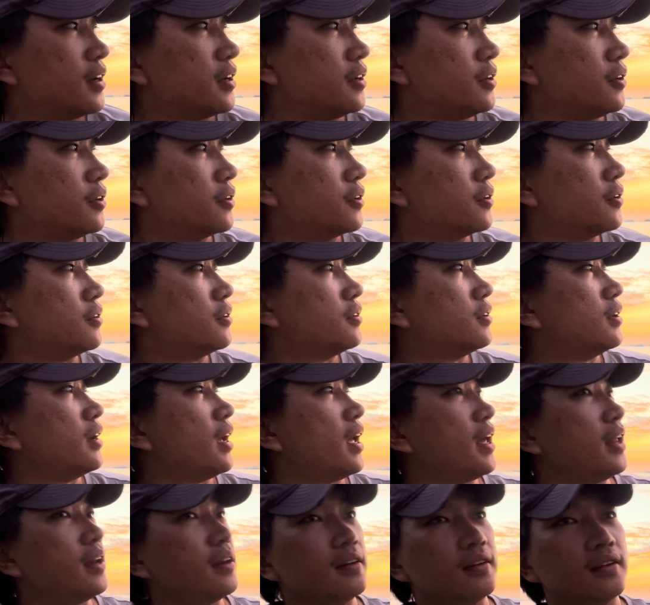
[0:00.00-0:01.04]
you know,
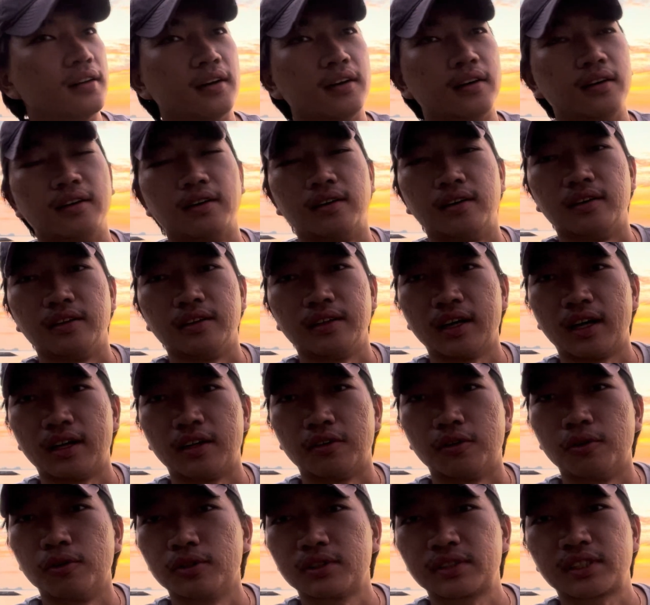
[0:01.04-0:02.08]
and yeah,
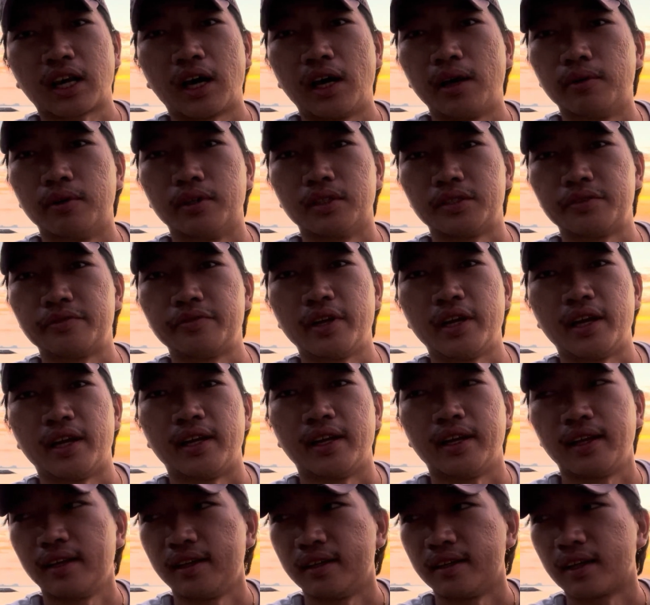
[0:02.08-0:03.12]
the whole sky was red
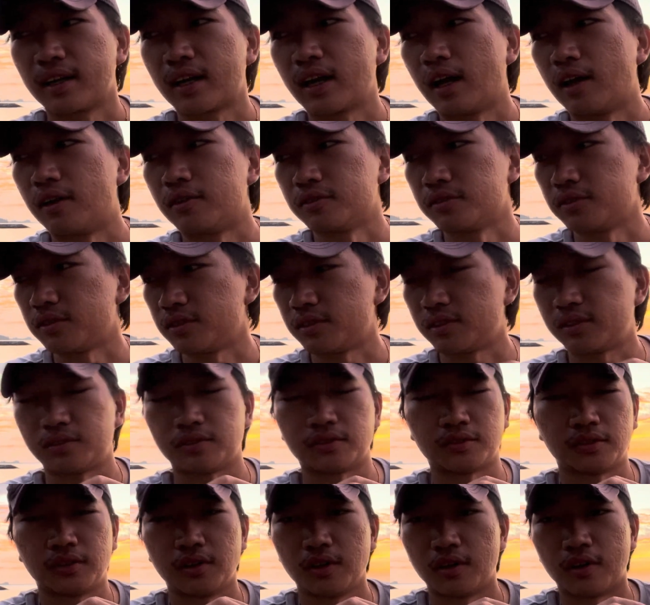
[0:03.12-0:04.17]
and then the clouds
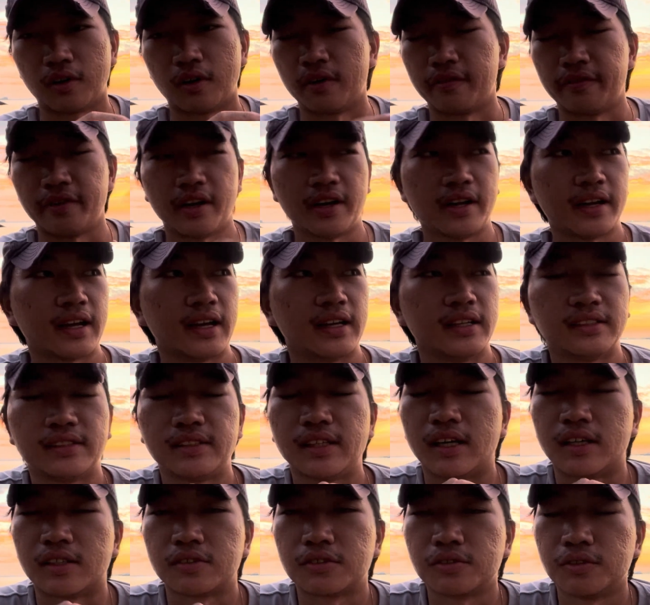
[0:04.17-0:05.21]
all very nice.
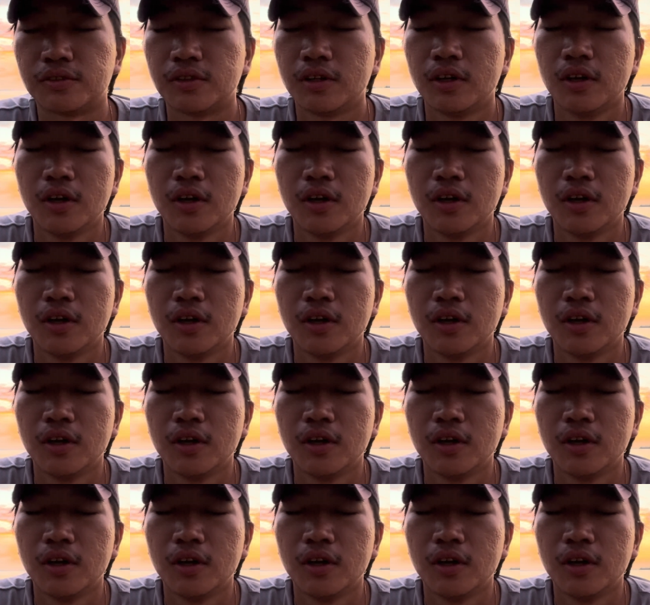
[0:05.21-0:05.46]
Yeah, so